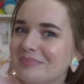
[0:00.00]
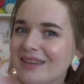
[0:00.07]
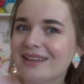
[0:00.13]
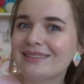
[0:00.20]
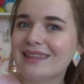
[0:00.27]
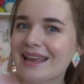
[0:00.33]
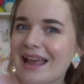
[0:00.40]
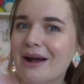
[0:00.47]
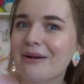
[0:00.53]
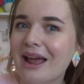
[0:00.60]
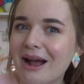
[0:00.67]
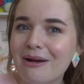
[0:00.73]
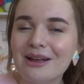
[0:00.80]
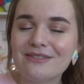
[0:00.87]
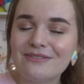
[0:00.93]
lay out
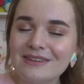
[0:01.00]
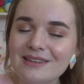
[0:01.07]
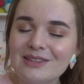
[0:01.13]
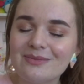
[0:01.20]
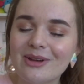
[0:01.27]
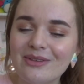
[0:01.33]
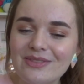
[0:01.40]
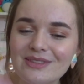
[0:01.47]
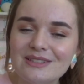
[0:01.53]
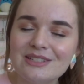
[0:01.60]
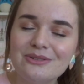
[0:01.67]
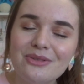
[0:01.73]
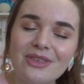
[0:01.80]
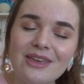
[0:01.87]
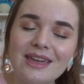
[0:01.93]
how I feel about this
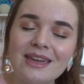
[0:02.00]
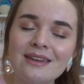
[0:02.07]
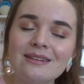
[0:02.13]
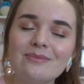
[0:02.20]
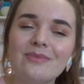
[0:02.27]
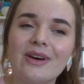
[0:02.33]
new thing,